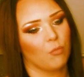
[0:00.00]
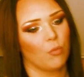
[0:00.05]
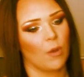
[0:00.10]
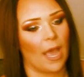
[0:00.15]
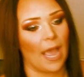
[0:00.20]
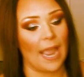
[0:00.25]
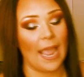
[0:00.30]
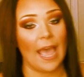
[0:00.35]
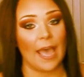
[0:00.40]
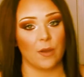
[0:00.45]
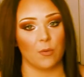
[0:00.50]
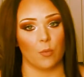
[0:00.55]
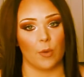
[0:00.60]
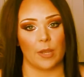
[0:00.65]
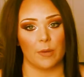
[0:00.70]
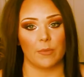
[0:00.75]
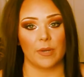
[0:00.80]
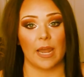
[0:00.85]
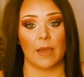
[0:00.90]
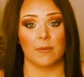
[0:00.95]
I had
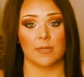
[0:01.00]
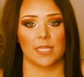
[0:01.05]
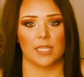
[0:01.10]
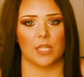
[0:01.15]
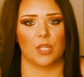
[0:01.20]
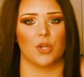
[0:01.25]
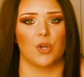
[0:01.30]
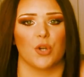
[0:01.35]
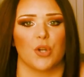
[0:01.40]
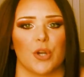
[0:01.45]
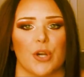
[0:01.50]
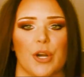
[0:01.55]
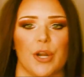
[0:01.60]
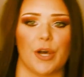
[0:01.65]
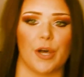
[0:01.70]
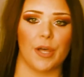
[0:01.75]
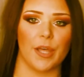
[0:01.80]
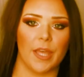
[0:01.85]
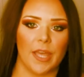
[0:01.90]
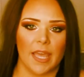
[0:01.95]
one when I was a little
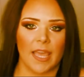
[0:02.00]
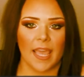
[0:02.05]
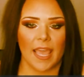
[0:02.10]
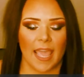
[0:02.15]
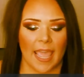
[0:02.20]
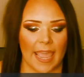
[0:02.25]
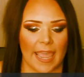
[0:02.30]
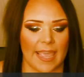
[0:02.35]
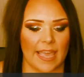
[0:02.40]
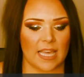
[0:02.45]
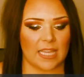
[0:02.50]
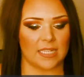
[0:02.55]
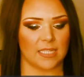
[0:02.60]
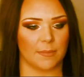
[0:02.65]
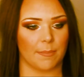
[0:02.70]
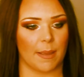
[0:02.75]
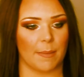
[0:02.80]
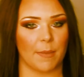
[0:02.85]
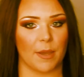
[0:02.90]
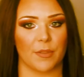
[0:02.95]
girl,
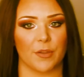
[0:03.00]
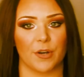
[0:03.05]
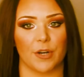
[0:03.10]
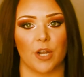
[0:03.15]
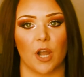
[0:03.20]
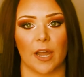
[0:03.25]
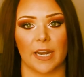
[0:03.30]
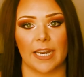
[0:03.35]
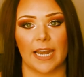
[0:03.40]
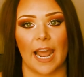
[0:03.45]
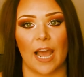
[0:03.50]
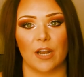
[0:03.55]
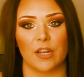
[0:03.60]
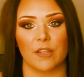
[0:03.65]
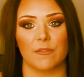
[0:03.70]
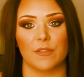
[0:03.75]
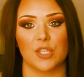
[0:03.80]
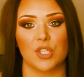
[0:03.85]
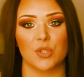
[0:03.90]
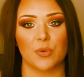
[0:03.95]
and my mother got it
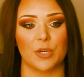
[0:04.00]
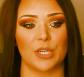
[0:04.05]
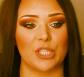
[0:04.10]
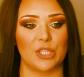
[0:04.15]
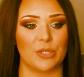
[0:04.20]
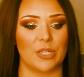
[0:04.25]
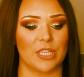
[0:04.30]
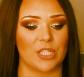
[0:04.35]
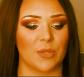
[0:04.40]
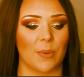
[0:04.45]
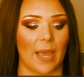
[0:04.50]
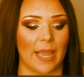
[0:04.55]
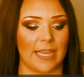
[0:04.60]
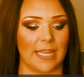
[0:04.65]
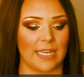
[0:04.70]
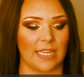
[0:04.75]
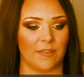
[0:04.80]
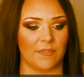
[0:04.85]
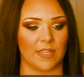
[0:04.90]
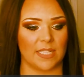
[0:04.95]
out of the storage unit so I
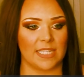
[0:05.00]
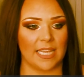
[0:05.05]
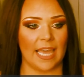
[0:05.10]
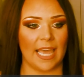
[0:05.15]
could give it to